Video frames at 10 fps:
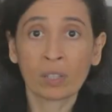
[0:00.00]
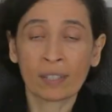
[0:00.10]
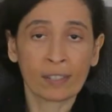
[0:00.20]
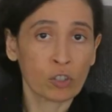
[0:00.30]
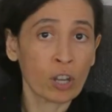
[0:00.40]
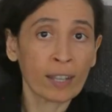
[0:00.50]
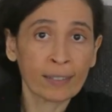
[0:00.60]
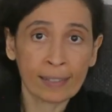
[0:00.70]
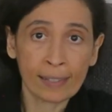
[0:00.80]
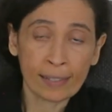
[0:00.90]
his
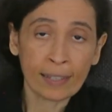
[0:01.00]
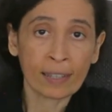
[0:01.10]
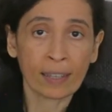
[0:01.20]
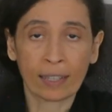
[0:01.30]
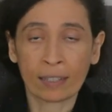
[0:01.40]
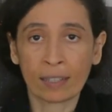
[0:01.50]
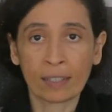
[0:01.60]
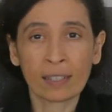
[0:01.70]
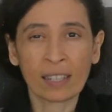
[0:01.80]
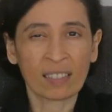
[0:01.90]
child is sick and he
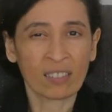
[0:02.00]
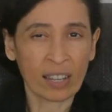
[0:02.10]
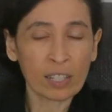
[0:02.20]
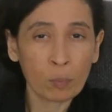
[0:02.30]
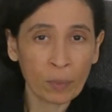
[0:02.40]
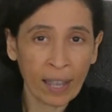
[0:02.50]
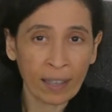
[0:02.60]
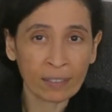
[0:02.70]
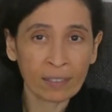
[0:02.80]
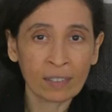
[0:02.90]
needs a
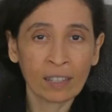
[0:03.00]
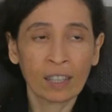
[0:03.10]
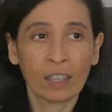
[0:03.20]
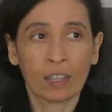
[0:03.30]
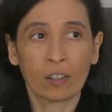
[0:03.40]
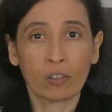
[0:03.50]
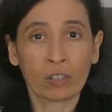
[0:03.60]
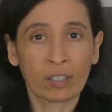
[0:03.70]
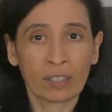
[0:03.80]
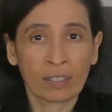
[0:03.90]
transplant,
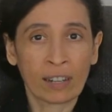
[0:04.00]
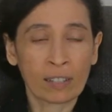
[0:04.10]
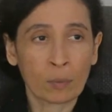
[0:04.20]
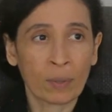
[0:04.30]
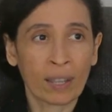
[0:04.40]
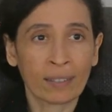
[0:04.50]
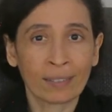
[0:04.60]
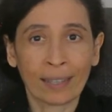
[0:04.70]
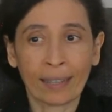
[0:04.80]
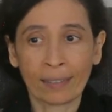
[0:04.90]
organ
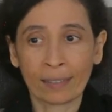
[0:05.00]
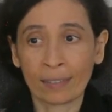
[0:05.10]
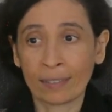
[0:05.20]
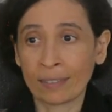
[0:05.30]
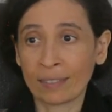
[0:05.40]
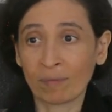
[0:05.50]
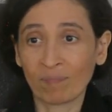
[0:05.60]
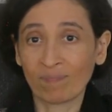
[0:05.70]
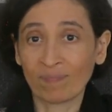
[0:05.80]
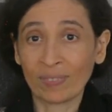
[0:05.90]
transplant, and
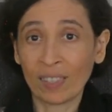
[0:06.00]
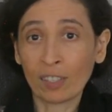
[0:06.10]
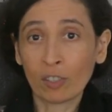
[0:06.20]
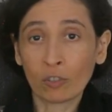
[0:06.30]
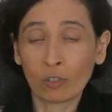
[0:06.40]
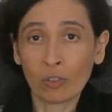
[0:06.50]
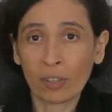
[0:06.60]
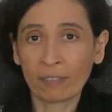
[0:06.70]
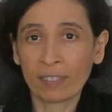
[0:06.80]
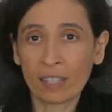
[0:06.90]
they don't know
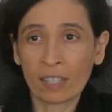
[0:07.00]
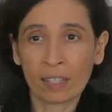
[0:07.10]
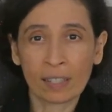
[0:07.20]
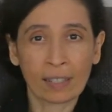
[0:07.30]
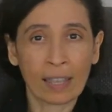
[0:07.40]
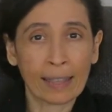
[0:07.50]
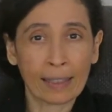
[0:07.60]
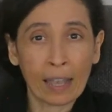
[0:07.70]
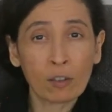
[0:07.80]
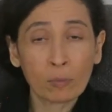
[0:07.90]
if this is
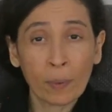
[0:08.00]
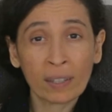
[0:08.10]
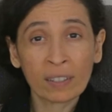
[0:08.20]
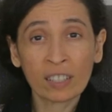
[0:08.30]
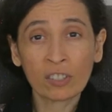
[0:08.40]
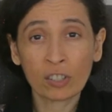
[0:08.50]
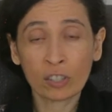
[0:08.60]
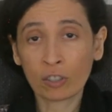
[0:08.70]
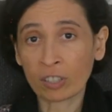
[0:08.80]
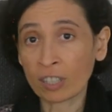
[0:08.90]
allowed by
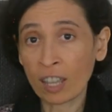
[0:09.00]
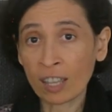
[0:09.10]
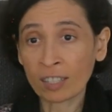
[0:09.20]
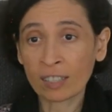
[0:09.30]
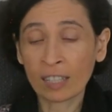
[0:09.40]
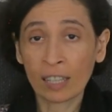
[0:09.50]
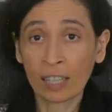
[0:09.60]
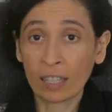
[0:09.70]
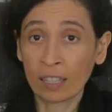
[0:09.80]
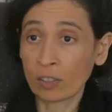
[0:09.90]
religion or not,
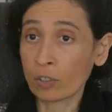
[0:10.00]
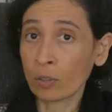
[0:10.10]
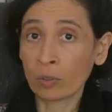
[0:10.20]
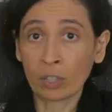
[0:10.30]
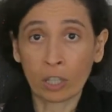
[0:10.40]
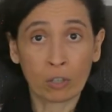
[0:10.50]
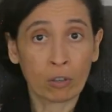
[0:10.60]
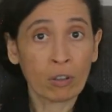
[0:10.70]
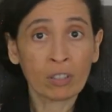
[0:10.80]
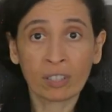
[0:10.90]
so they
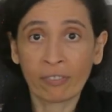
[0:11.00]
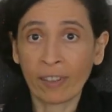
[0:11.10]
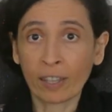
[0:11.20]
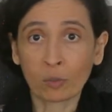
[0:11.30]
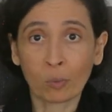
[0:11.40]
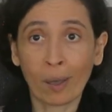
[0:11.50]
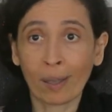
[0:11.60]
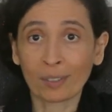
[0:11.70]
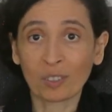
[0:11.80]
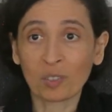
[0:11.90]
called the
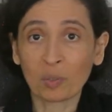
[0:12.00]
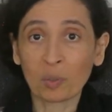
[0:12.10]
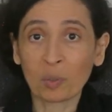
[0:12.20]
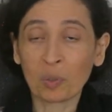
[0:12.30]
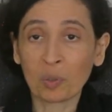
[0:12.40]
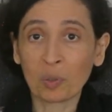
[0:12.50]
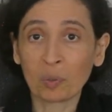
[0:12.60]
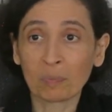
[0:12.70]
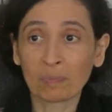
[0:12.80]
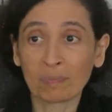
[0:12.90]
fatwa
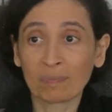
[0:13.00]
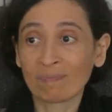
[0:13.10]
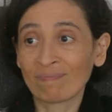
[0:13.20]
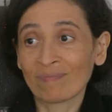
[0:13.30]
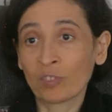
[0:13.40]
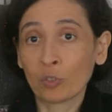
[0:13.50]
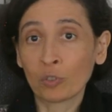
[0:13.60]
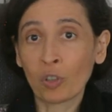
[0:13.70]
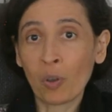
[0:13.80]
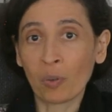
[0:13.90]
to
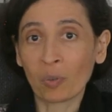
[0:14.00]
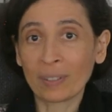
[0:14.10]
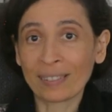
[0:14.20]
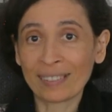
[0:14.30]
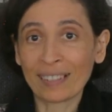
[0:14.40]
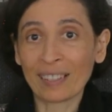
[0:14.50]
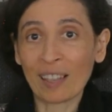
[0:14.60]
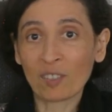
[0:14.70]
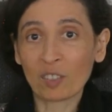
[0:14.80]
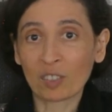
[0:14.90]
know, is it
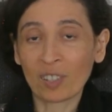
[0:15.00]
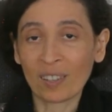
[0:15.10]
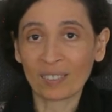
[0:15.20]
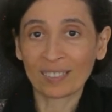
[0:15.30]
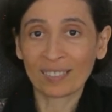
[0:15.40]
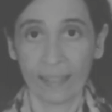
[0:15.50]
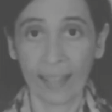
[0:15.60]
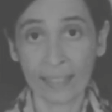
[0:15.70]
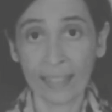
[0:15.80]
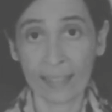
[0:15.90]
allowed or not?
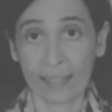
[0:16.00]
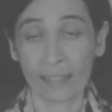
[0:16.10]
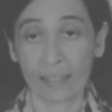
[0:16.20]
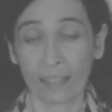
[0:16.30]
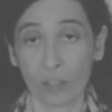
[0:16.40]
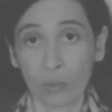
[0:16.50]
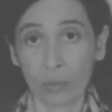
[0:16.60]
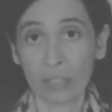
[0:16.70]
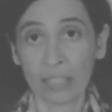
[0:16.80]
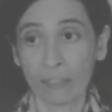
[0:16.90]
And yes, you
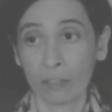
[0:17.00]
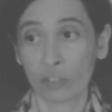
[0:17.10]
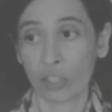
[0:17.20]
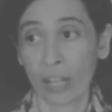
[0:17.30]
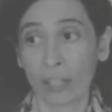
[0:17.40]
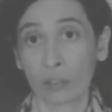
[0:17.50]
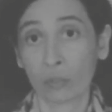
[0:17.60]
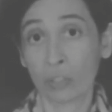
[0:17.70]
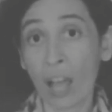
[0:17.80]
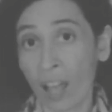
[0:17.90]
could leave your child
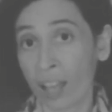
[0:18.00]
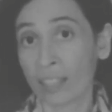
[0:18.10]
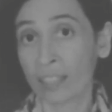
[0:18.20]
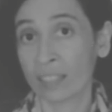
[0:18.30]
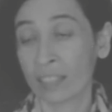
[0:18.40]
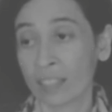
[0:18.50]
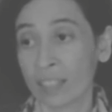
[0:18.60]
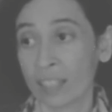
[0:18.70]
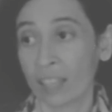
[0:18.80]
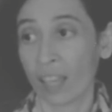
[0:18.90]
to die
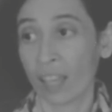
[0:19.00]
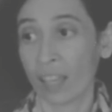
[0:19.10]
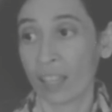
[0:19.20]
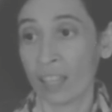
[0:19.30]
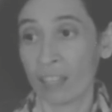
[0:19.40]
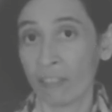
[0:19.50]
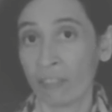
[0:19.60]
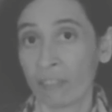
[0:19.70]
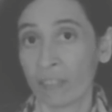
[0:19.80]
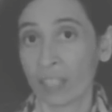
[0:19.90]

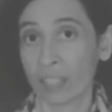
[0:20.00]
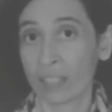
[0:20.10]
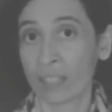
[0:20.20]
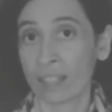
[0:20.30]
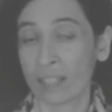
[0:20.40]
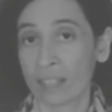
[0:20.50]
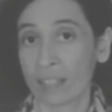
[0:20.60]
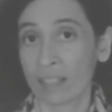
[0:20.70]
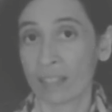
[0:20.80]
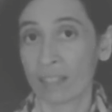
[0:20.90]
if it is
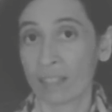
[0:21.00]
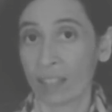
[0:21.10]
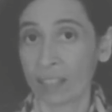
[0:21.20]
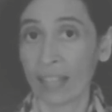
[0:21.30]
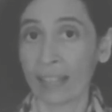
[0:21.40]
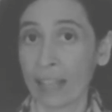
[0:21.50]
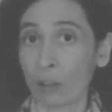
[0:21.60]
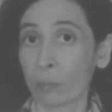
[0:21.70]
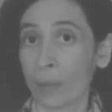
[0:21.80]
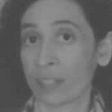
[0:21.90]
not
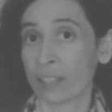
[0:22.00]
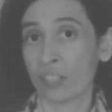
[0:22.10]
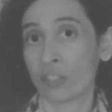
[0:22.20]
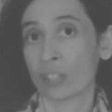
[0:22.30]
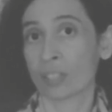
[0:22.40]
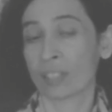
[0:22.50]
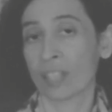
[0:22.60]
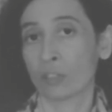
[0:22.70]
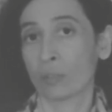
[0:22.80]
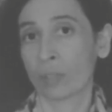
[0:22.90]
allowed by religion
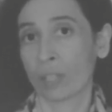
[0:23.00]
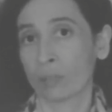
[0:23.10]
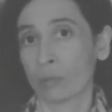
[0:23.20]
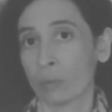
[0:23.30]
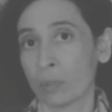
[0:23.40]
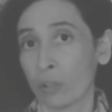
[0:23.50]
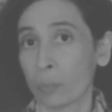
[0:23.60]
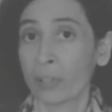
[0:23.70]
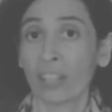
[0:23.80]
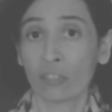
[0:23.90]
that you can do the
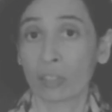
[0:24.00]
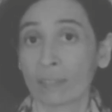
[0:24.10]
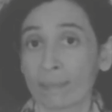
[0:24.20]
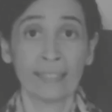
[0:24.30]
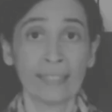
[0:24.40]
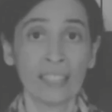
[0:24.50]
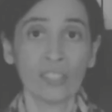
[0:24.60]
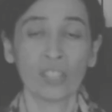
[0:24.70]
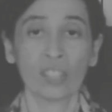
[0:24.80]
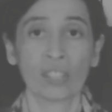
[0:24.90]
operation.
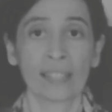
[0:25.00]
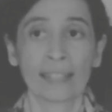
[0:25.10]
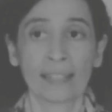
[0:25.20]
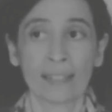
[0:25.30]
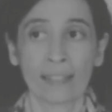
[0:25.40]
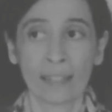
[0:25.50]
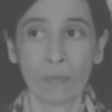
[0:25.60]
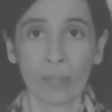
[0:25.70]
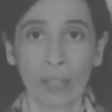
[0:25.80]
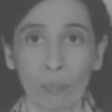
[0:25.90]
Religion is
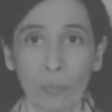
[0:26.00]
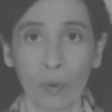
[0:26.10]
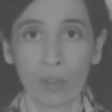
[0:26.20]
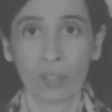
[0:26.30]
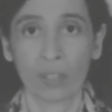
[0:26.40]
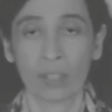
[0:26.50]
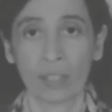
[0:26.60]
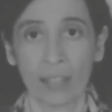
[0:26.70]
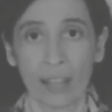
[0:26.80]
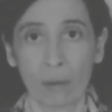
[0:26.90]
extremely important
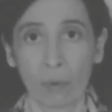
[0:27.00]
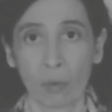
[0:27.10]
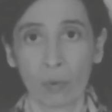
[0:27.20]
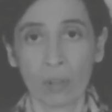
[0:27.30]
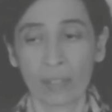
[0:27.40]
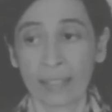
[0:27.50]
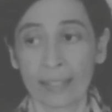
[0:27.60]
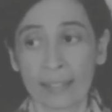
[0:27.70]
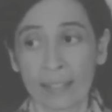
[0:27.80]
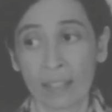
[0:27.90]
in the Arabic world.
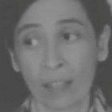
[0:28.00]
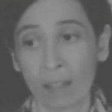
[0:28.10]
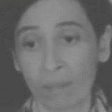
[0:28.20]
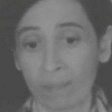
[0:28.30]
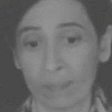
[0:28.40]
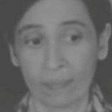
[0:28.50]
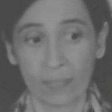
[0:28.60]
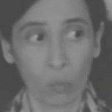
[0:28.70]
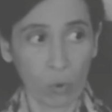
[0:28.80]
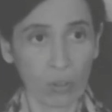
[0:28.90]
It is
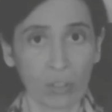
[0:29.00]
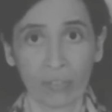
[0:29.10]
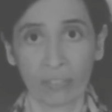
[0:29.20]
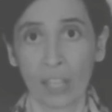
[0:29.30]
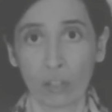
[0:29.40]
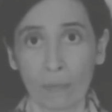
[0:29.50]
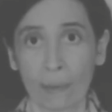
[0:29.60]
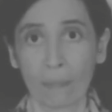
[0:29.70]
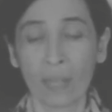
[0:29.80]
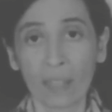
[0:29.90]
the world of the
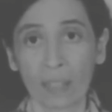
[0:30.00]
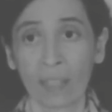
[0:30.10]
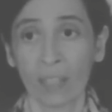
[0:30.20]
human being.